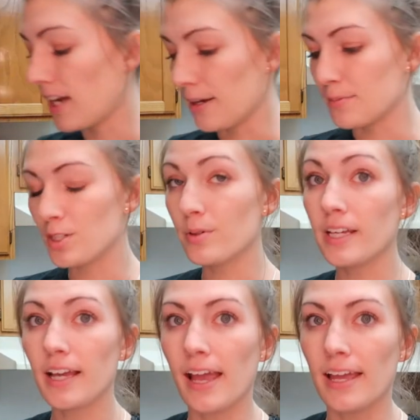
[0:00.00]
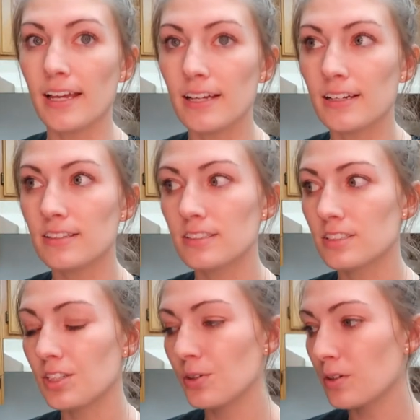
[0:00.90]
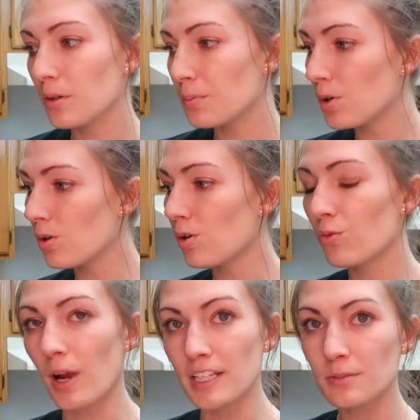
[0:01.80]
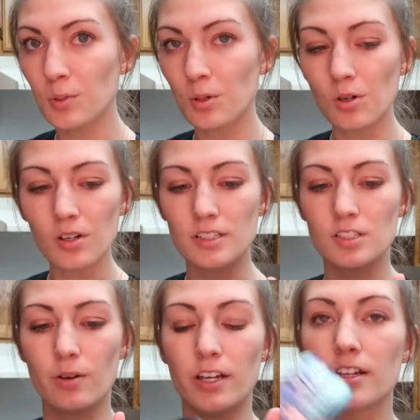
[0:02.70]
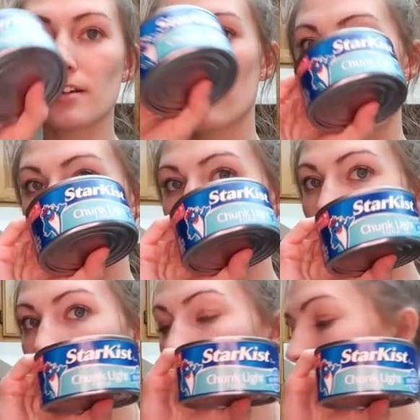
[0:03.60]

I'm doing a tuna bowl rice bowl, and so I grabbed a